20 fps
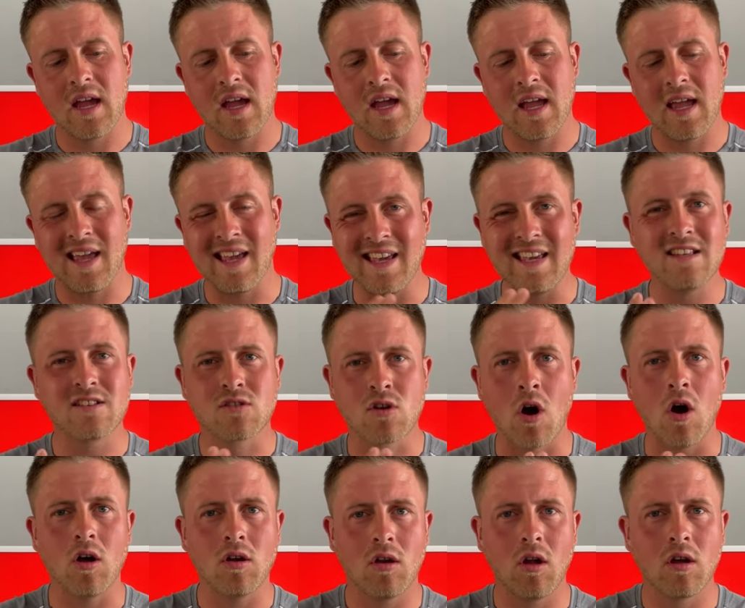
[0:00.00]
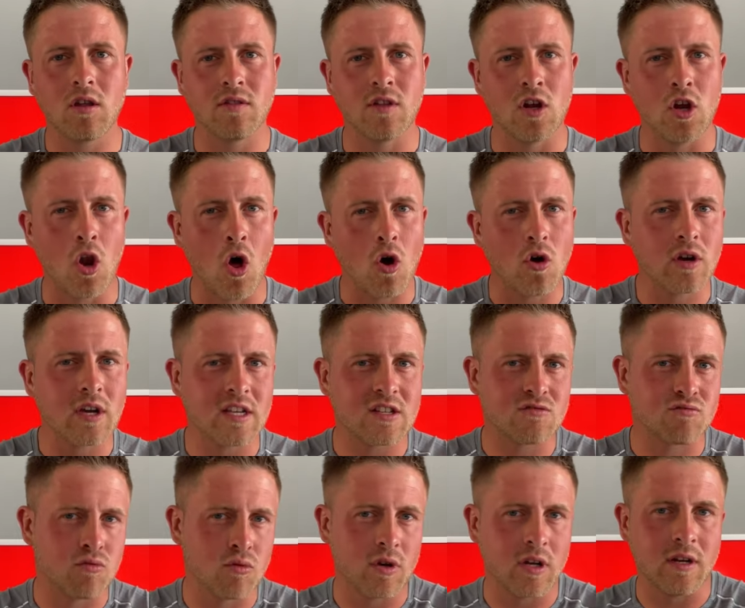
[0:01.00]
he's got like the
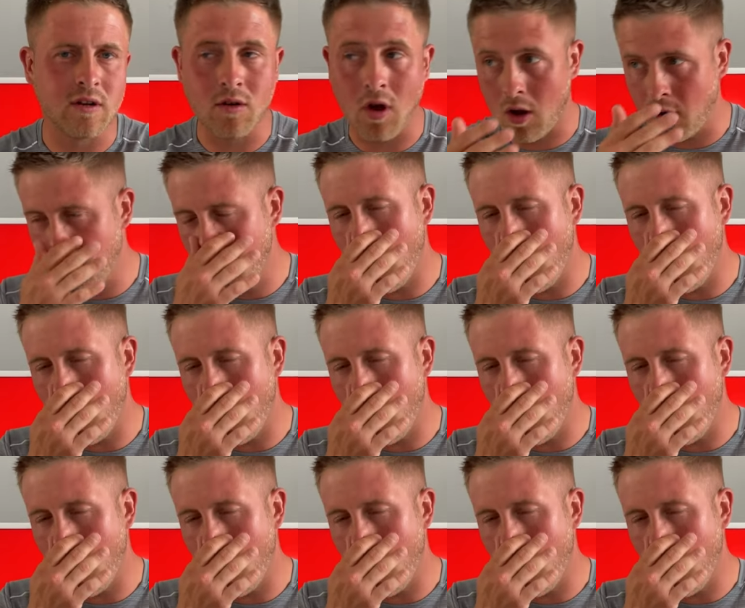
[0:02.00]
longest running, not,